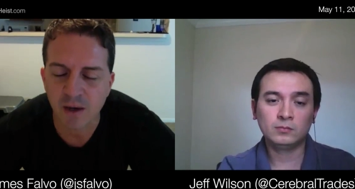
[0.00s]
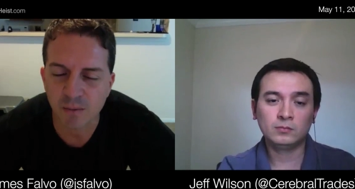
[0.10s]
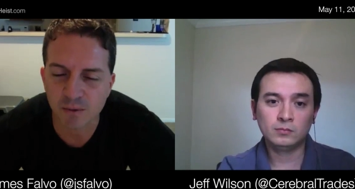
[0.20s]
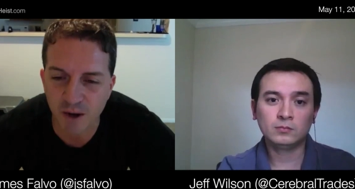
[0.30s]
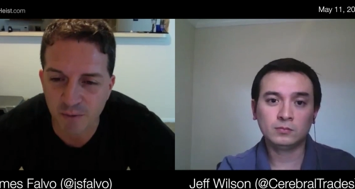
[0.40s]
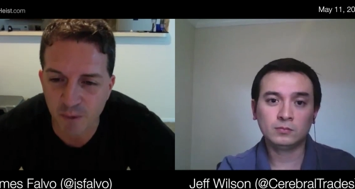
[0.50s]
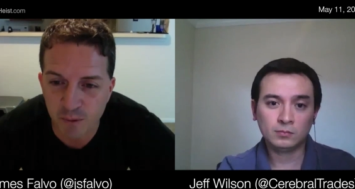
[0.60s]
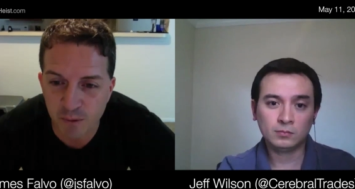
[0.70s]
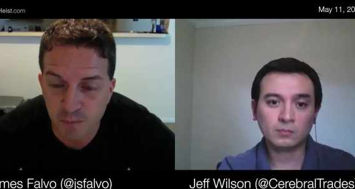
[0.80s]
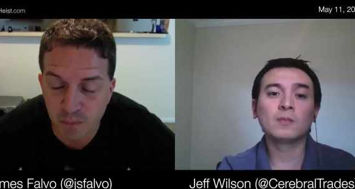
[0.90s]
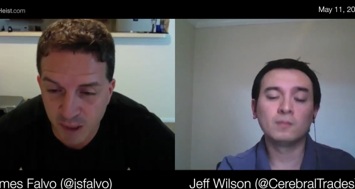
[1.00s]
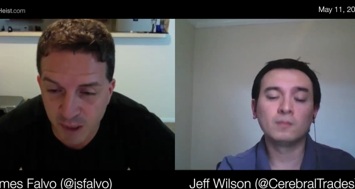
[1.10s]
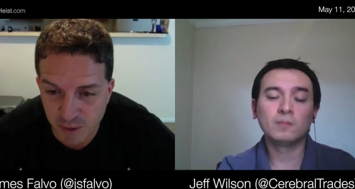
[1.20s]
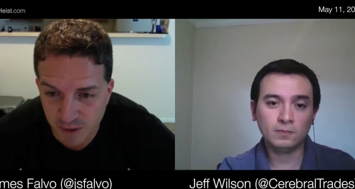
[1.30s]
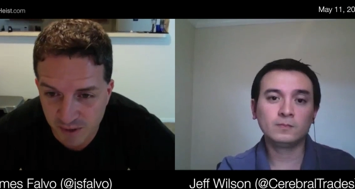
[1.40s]
Speaker 1: Well, Jeff, it was a
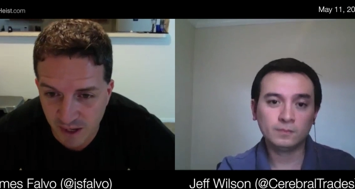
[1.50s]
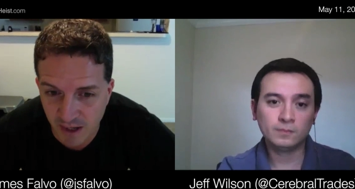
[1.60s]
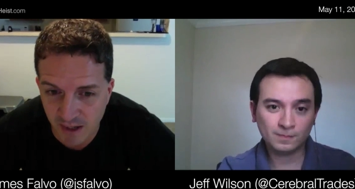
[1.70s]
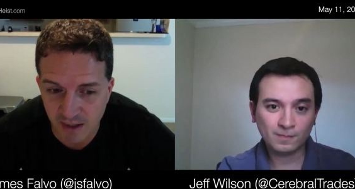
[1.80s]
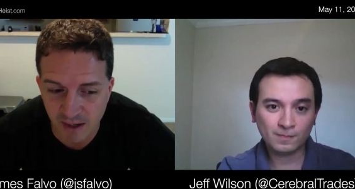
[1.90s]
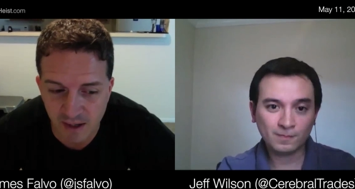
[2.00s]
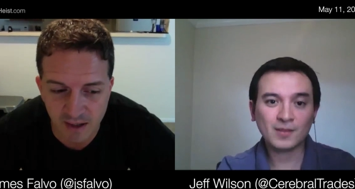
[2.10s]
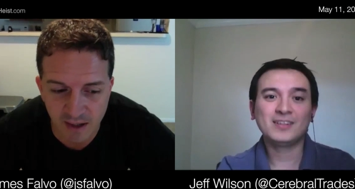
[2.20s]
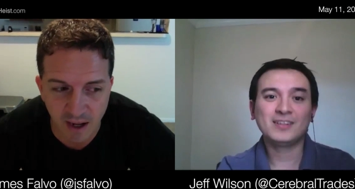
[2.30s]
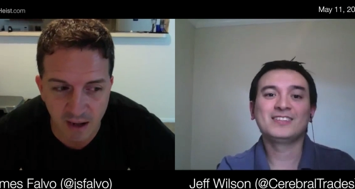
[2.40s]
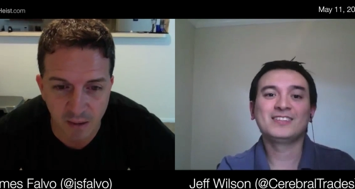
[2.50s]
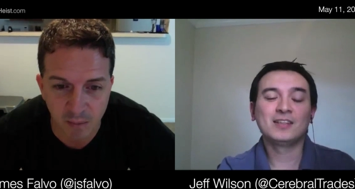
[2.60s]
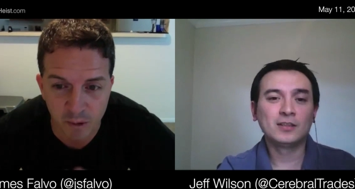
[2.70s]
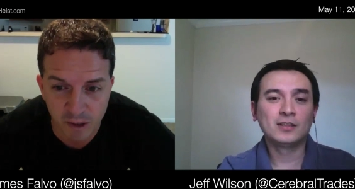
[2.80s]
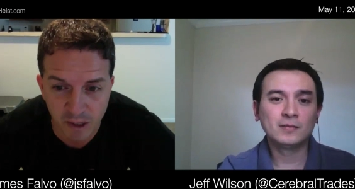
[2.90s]
pleasure, and uh,
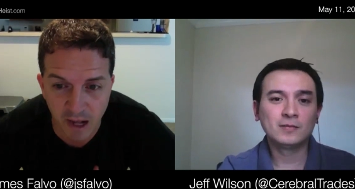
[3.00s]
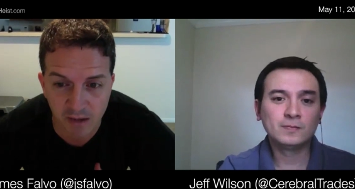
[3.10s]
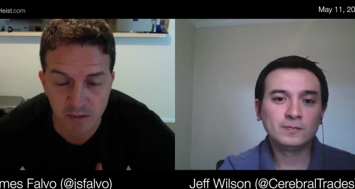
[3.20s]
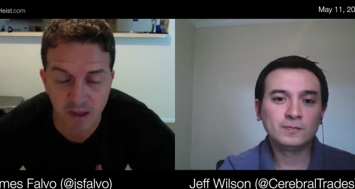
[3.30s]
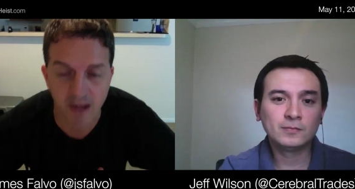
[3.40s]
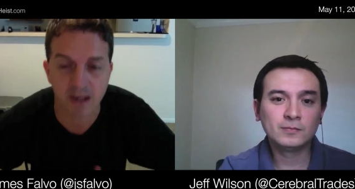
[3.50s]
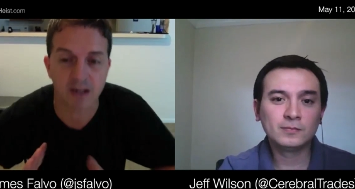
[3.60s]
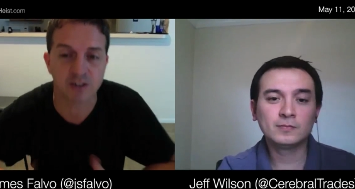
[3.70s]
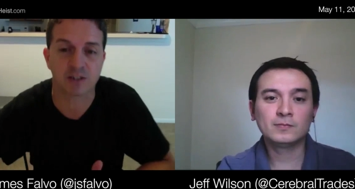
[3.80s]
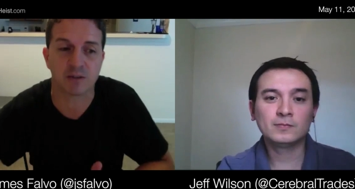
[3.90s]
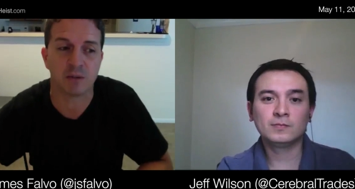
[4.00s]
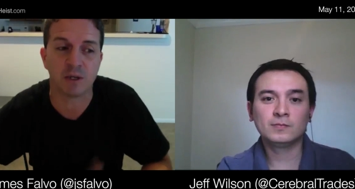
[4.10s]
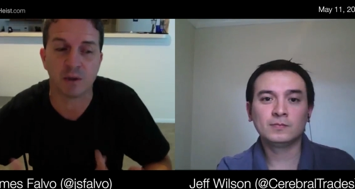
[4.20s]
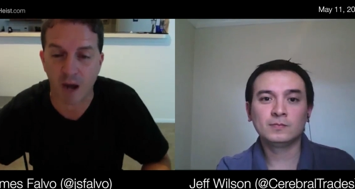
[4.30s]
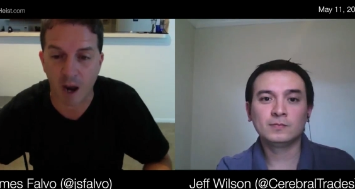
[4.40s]
I'm really got, glad I got a chance to meet
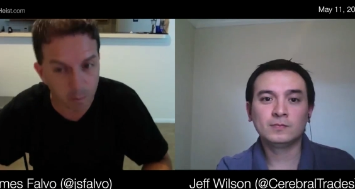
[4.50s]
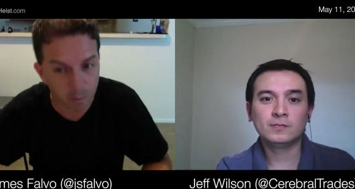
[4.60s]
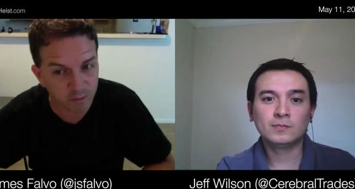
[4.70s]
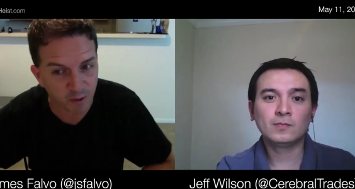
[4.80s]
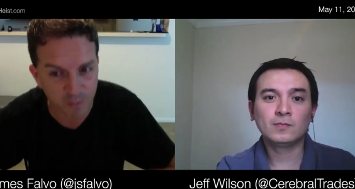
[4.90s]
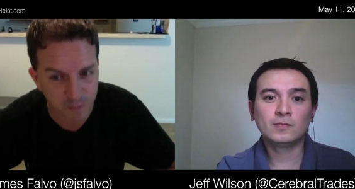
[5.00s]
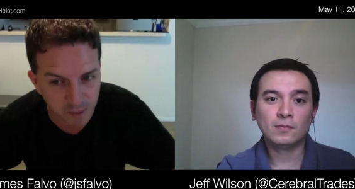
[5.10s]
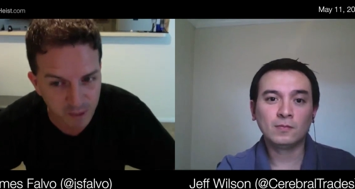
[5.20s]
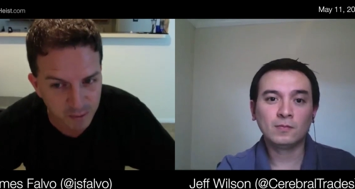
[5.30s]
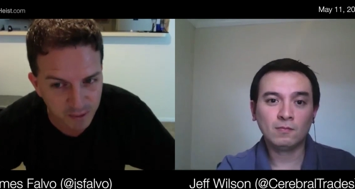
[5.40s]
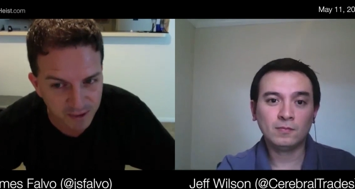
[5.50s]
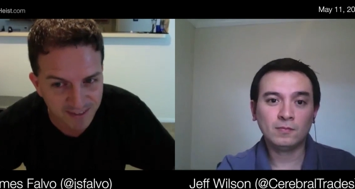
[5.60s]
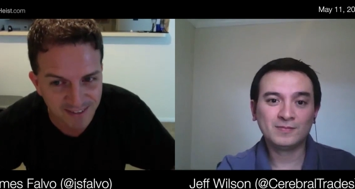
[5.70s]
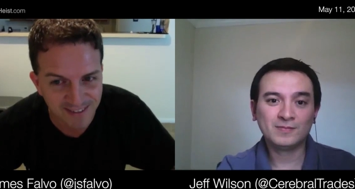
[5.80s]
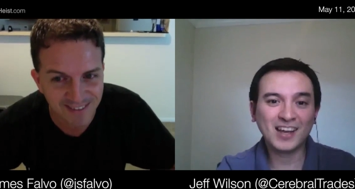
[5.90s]
you, and I will be following you on Twitter.
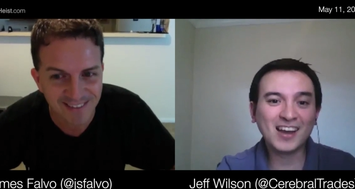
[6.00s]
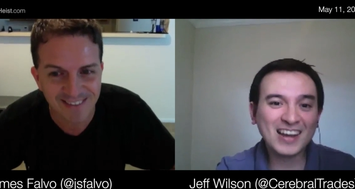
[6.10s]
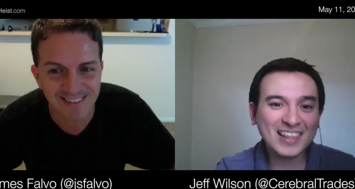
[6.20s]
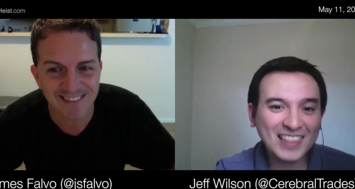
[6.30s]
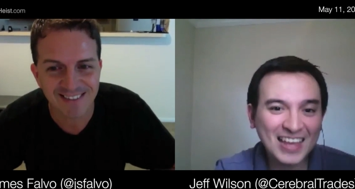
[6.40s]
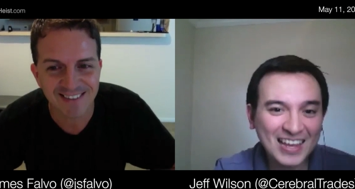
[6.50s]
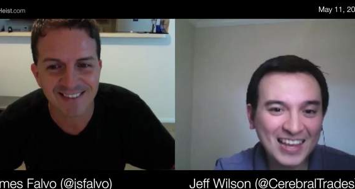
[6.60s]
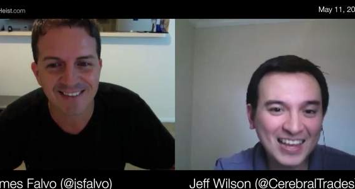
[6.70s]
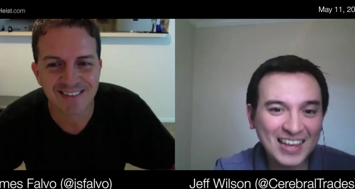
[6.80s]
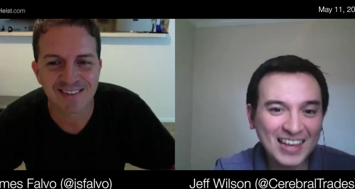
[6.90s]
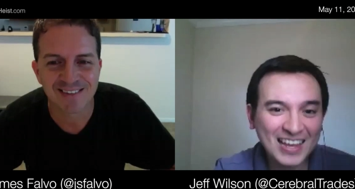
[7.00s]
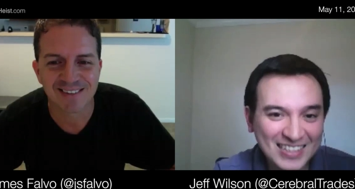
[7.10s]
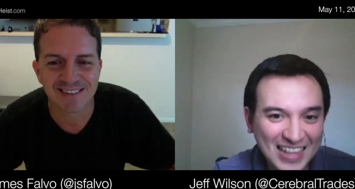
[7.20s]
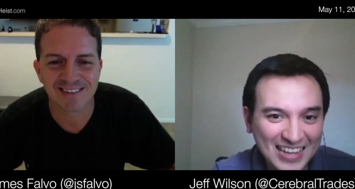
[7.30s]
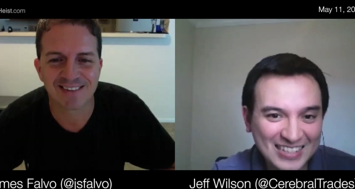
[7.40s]
Speaker 2: All right, thanks.
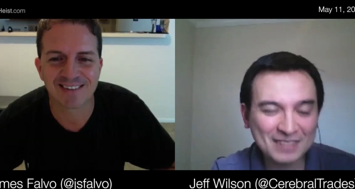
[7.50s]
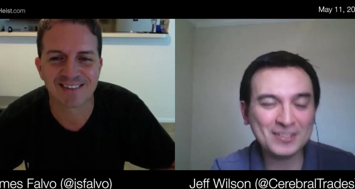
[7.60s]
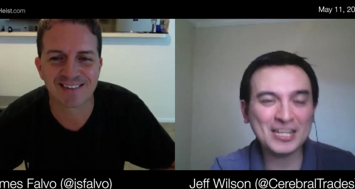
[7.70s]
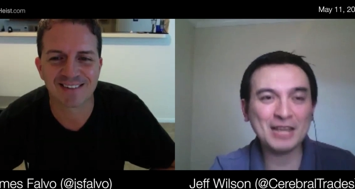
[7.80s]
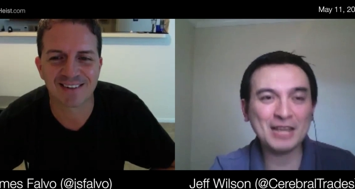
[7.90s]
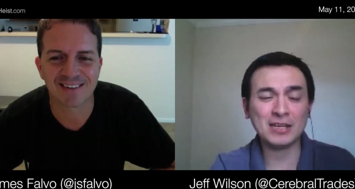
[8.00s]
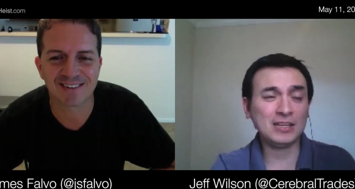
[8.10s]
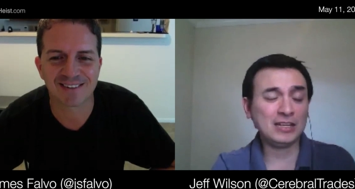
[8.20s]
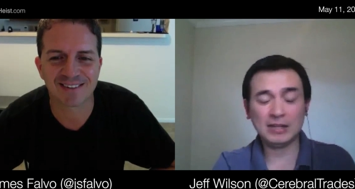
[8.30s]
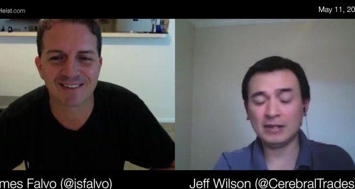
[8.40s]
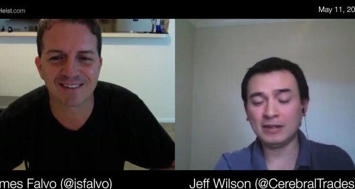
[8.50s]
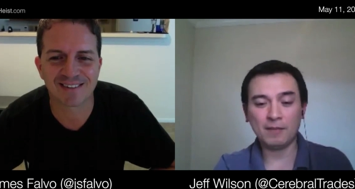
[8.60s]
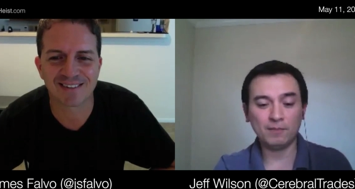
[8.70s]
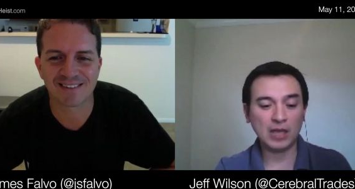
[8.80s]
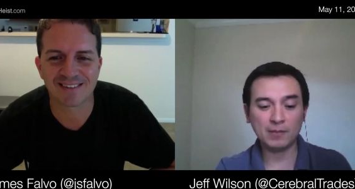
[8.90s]
Thanks, James, uh,
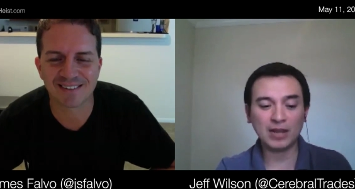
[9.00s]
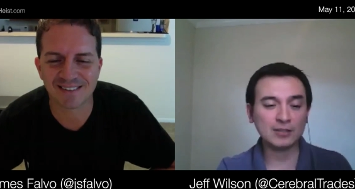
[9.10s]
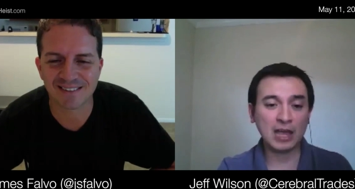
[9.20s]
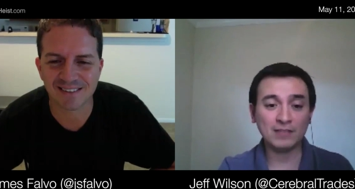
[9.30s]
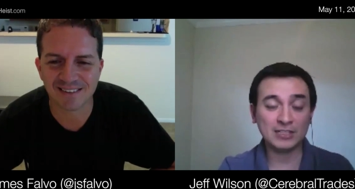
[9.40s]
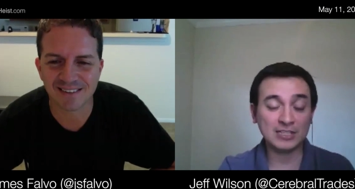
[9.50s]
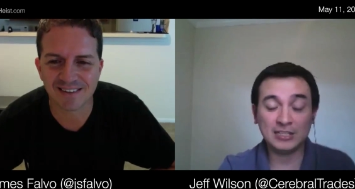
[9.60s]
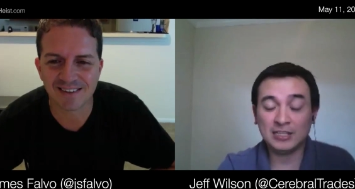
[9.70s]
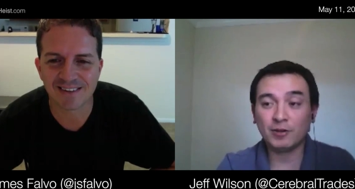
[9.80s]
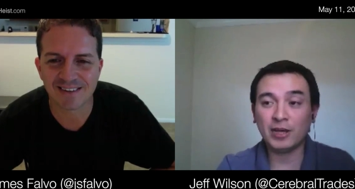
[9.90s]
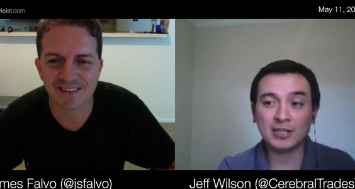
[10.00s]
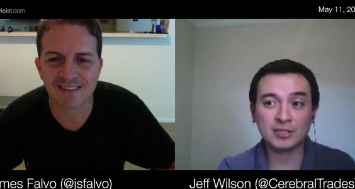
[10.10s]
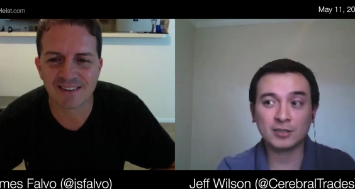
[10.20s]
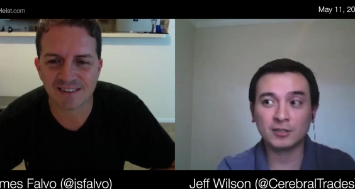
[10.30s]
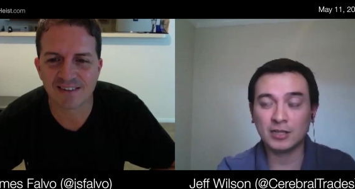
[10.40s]
and um, I'm glad to have this. It, it's
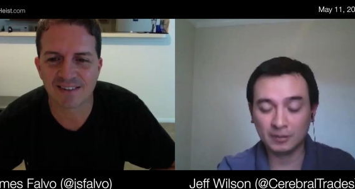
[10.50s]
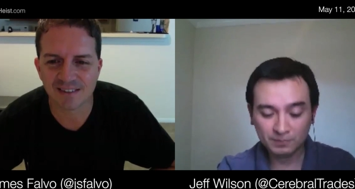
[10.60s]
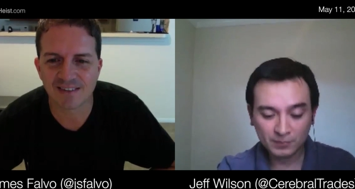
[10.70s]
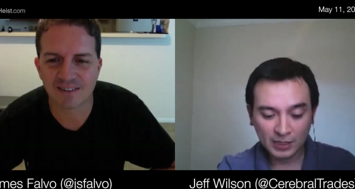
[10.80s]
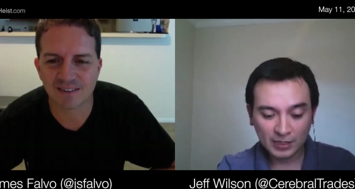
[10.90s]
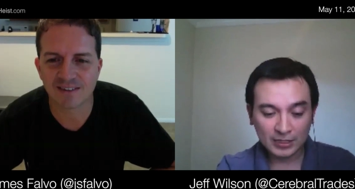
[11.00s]
great. It's a good, uh,